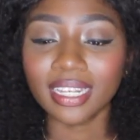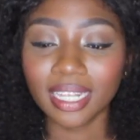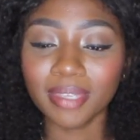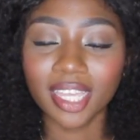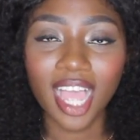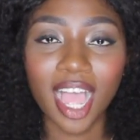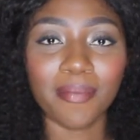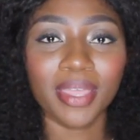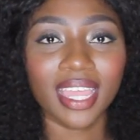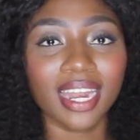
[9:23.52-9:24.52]
leave me a
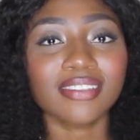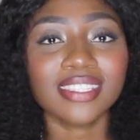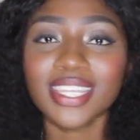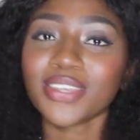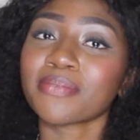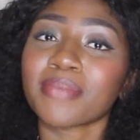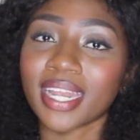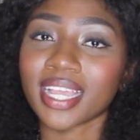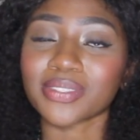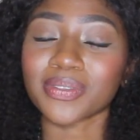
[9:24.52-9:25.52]
comment, and I'll see you in my
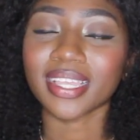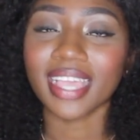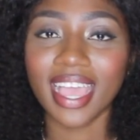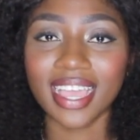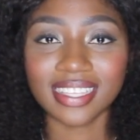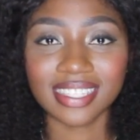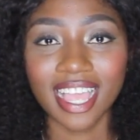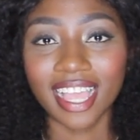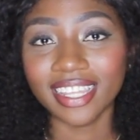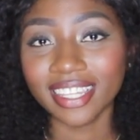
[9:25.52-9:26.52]
next one, guys.
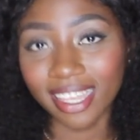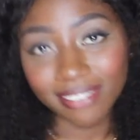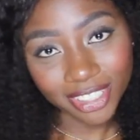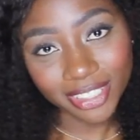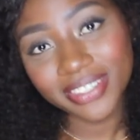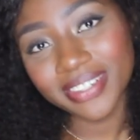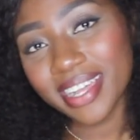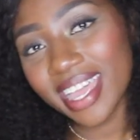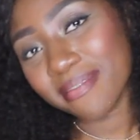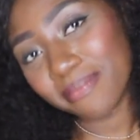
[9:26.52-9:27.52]
Love you.
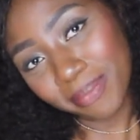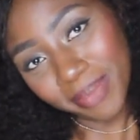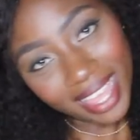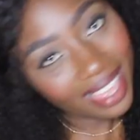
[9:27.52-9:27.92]
Bye.